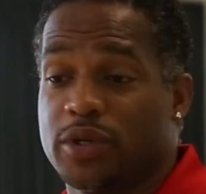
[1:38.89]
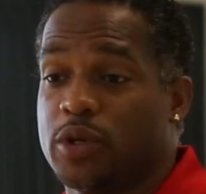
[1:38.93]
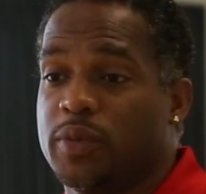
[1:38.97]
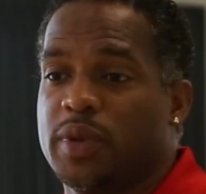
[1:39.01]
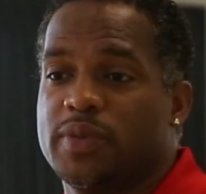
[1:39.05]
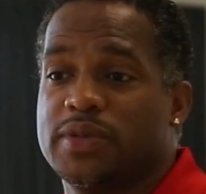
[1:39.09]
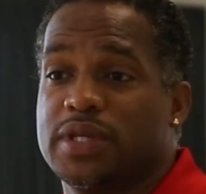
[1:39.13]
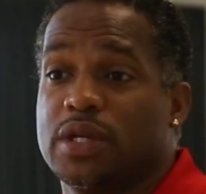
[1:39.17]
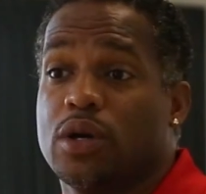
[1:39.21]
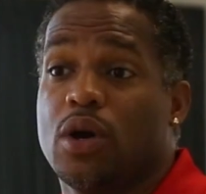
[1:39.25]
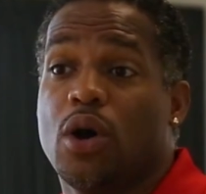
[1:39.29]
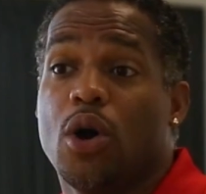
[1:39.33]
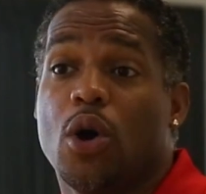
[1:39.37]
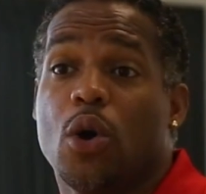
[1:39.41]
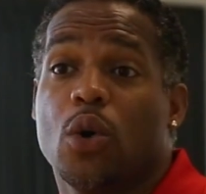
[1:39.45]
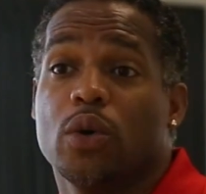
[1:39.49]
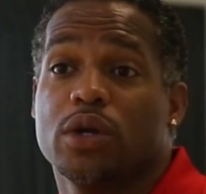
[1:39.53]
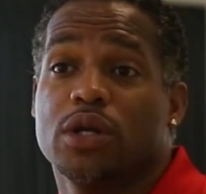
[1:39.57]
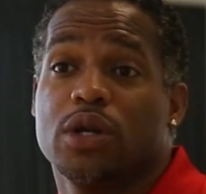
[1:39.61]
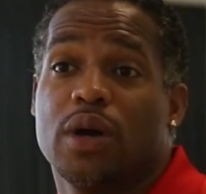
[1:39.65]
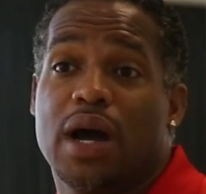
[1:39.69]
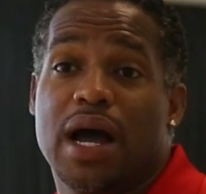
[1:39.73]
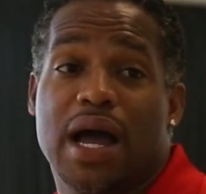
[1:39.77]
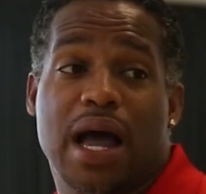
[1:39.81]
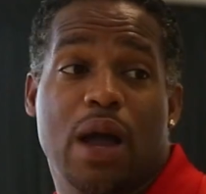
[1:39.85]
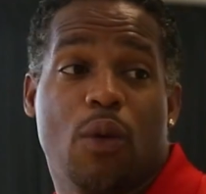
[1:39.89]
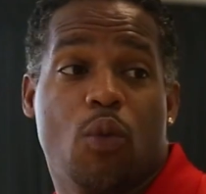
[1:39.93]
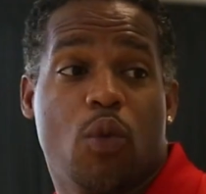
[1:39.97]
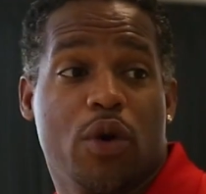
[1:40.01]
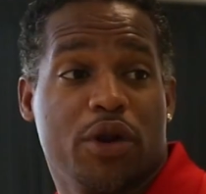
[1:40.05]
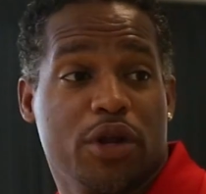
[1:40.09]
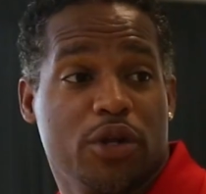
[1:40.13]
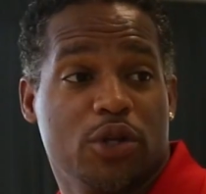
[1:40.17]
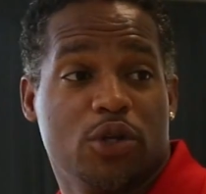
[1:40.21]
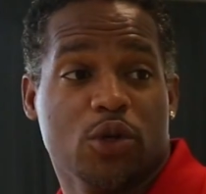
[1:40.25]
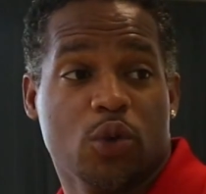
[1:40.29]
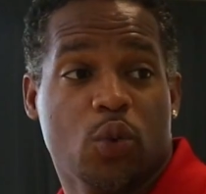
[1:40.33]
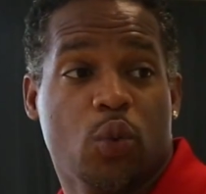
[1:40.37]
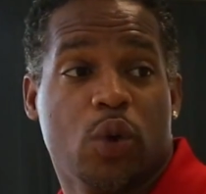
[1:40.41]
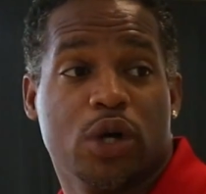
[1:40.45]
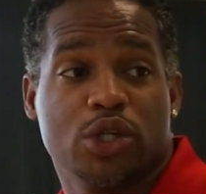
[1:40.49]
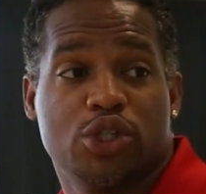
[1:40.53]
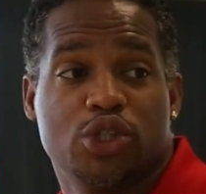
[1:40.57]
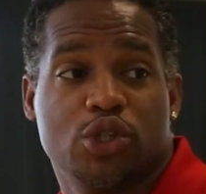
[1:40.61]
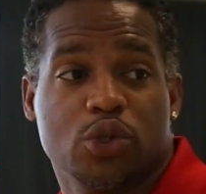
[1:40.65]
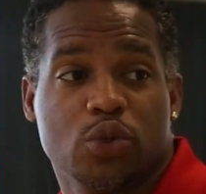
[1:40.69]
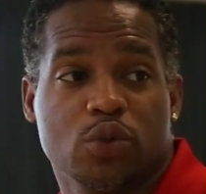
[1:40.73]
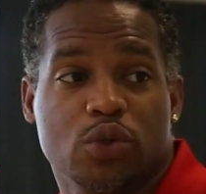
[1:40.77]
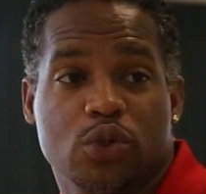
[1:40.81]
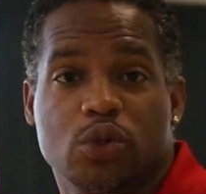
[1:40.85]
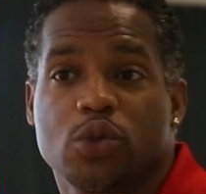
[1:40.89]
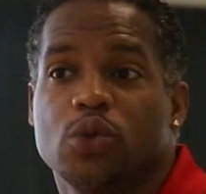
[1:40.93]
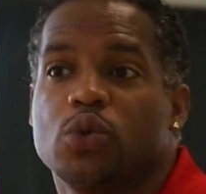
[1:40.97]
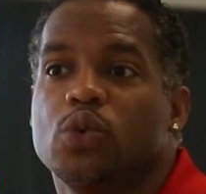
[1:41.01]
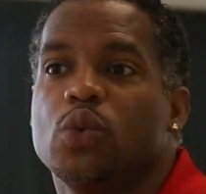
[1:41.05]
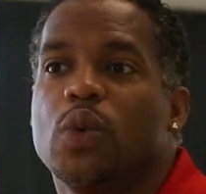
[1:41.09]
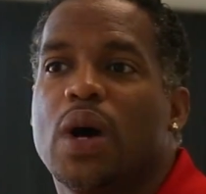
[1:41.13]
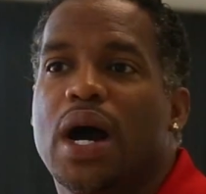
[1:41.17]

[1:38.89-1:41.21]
People say, I want to do what you do.